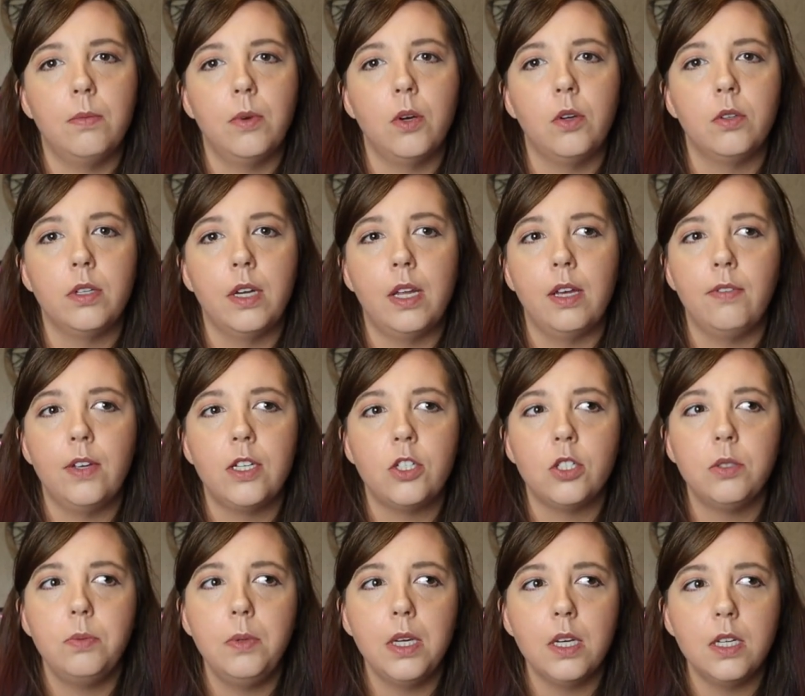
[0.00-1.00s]
Old Navy,
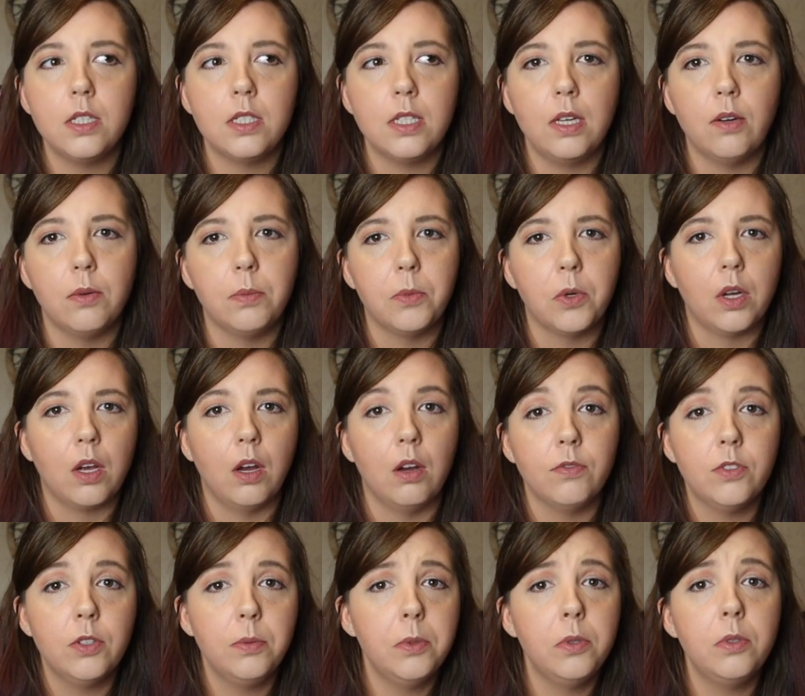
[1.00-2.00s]
just because they were more
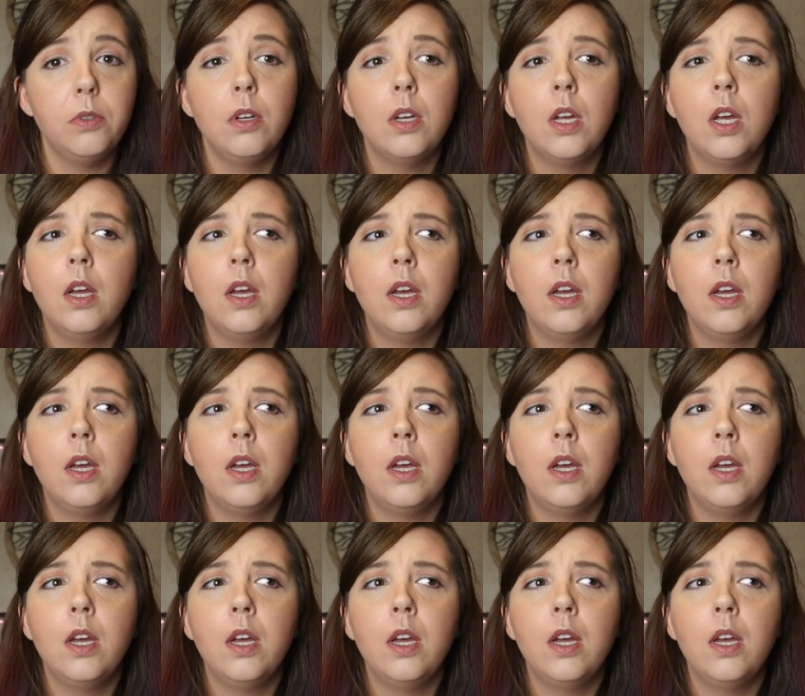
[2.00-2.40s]
comfortable.